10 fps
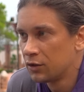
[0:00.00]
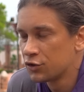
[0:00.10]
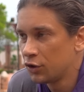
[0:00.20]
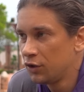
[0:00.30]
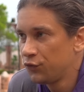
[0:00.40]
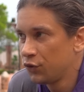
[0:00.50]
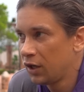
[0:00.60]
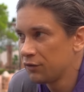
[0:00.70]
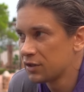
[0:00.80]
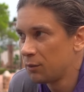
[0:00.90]
So if you
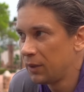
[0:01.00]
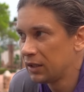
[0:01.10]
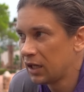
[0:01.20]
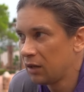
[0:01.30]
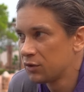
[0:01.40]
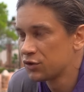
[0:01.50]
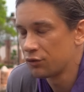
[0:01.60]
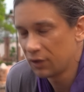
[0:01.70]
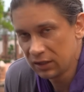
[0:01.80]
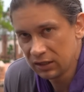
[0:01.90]
have some bad habits
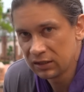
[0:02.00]
already,